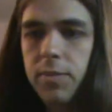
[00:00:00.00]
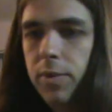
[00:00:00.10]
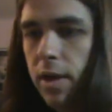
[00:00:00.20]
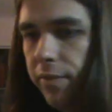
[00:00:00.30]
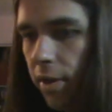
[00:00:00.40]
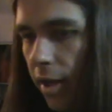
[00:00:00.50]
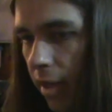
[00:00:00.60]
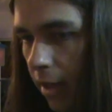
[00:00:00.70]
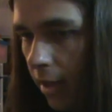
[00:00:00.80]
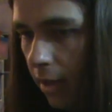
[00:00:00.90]
then whenever I
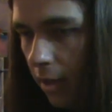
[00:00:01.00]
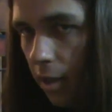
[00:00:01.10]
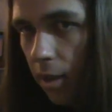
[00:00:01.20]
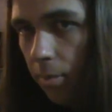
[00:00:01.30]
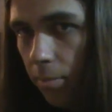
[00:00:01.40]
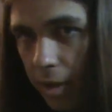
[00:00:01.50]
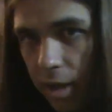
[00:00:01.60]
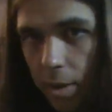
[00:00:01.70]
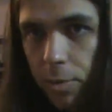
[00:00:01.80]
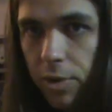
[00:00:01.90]
can
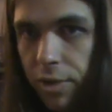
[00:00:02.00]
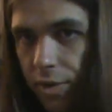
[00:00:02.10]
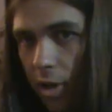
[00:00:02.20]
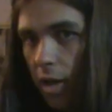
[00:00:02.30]
meet up with